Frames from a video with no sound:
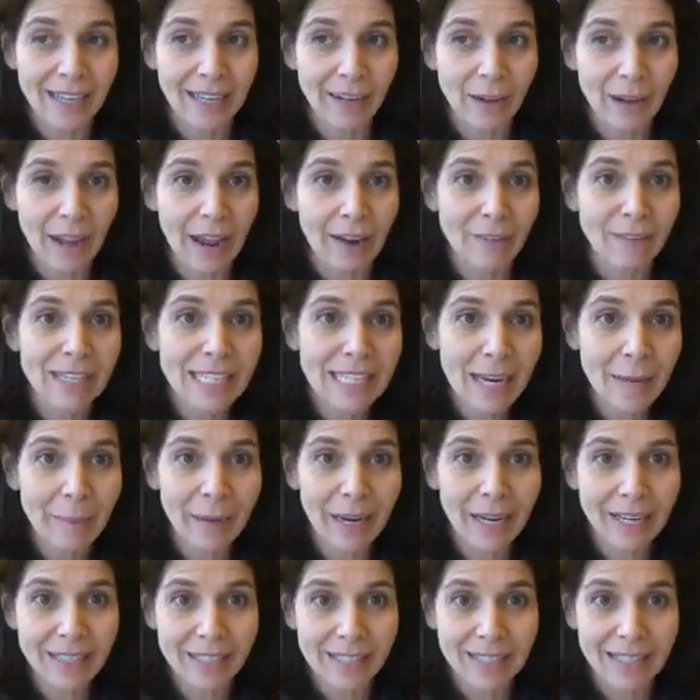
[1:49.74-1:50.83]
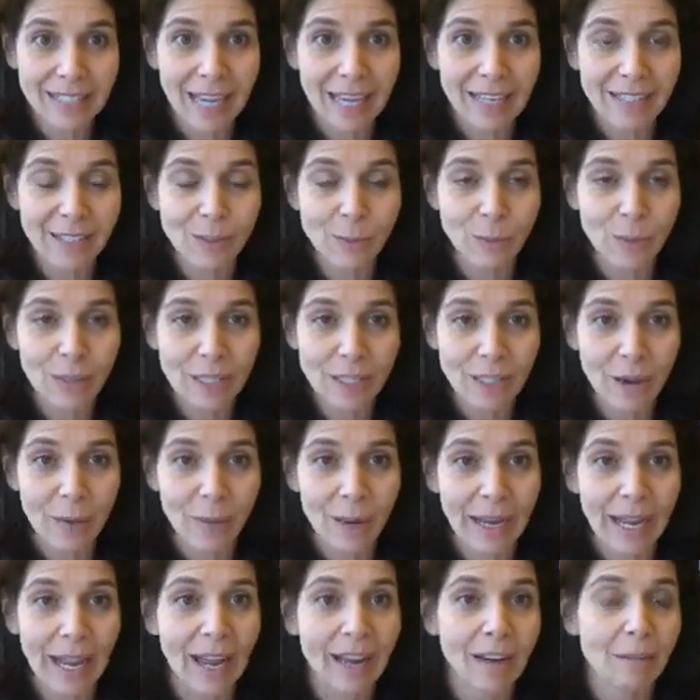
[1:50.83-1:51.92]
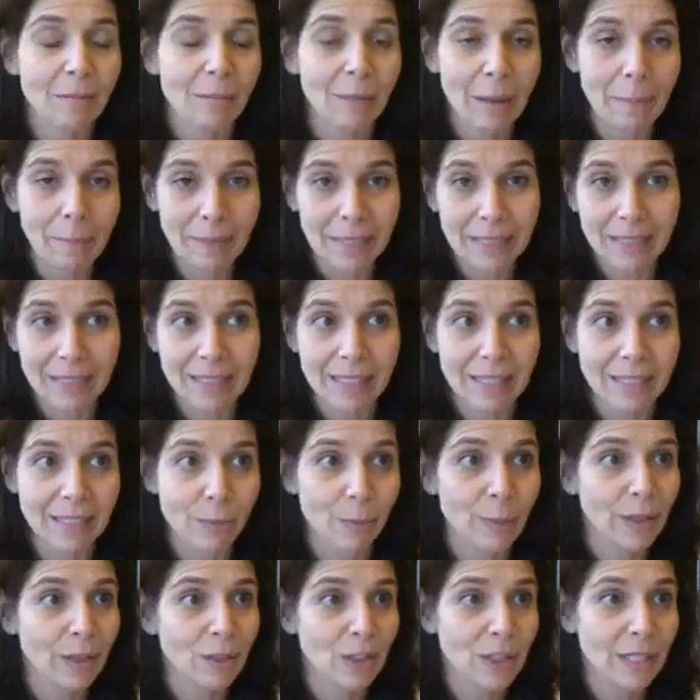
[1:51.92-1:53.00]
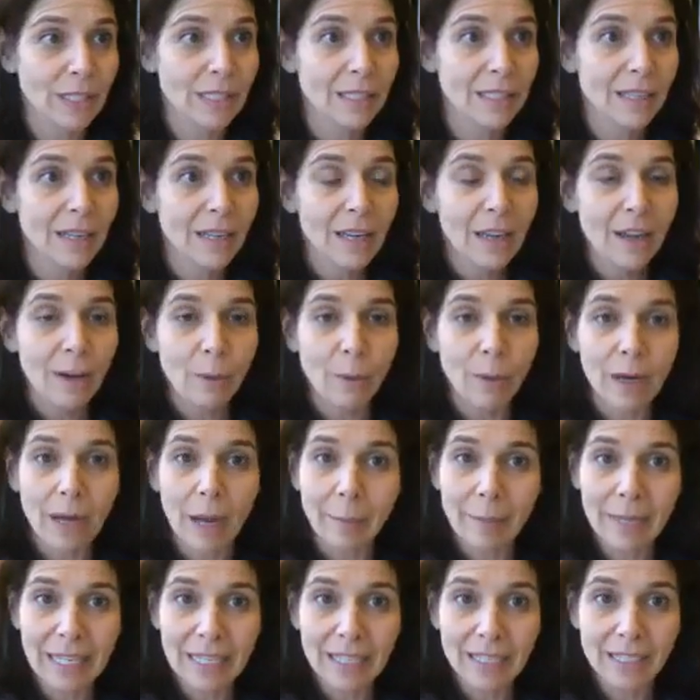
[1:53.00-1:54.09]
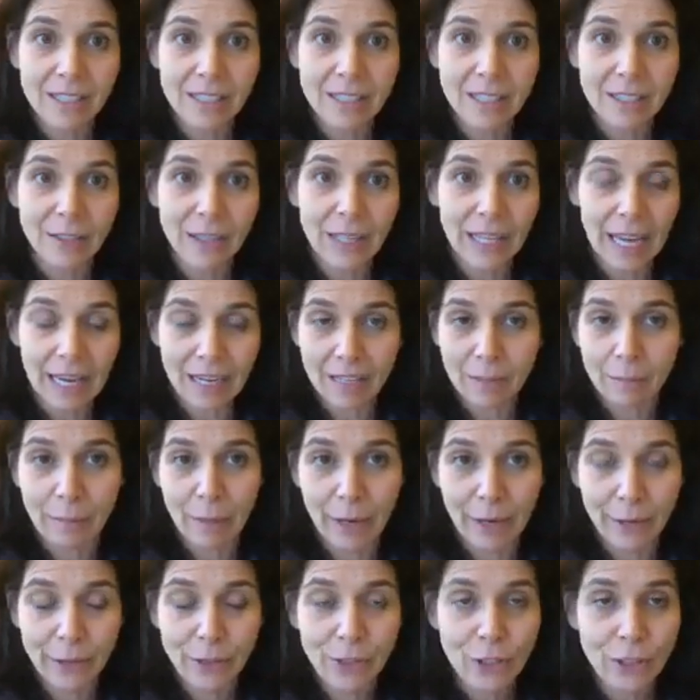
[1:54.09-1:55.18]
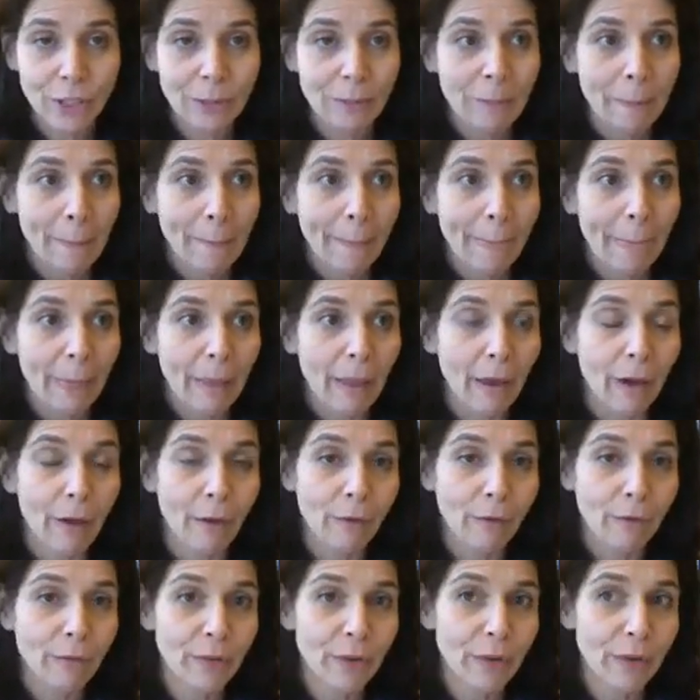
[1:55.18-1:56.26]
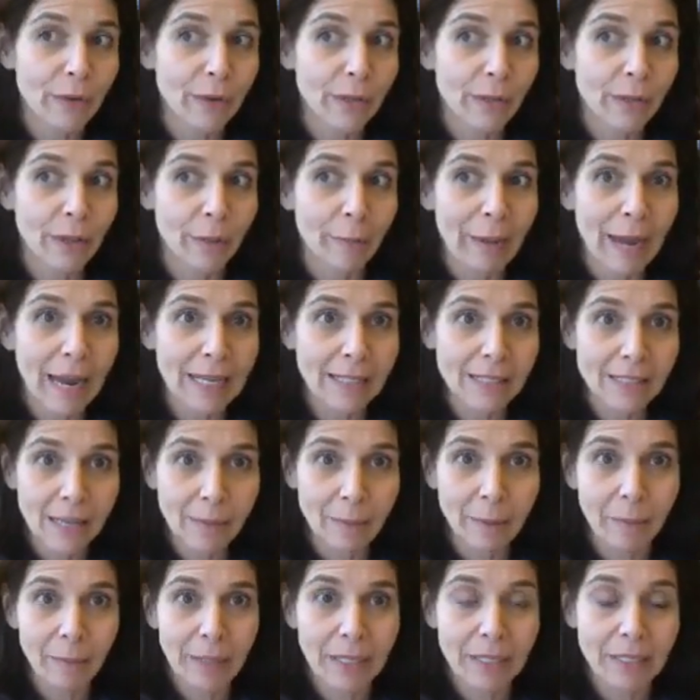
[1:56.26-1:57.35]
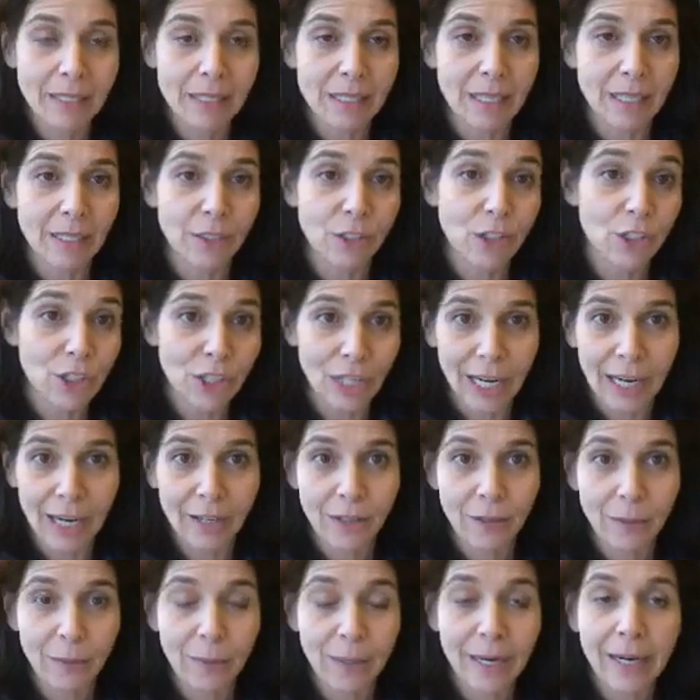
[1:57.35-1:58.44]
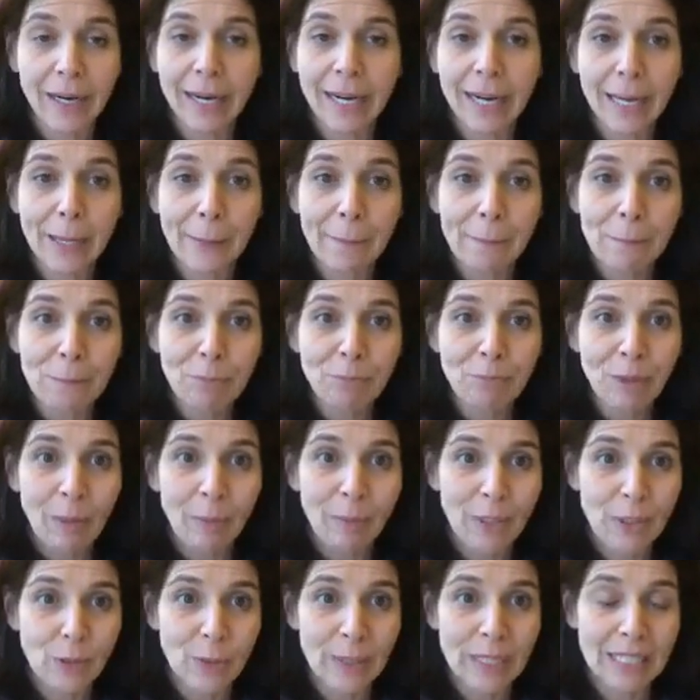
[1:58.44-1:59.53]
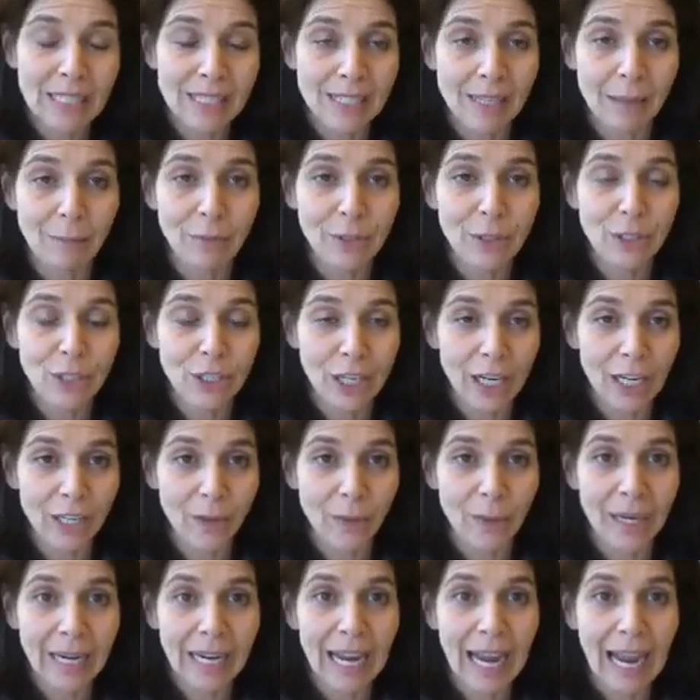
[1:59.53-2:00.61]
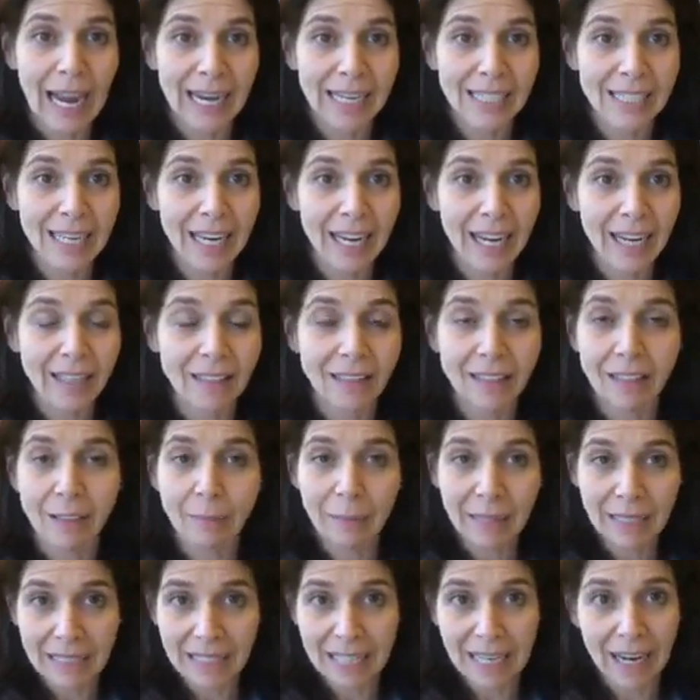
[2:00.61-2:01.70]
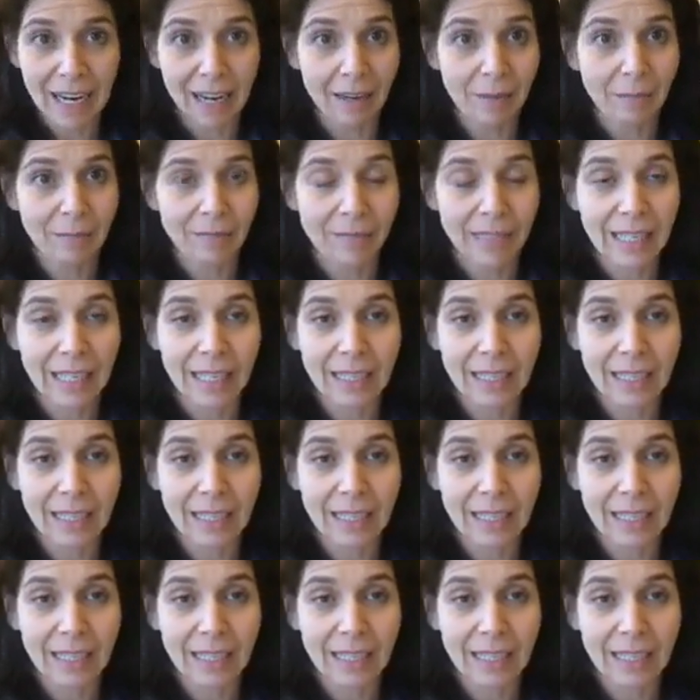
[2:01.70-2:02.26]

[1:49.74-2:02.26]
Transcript: and every time I assess what's going on in my business, we're coming into the end of March. Over the past couple months in January, between December and January, I take a little bit of time.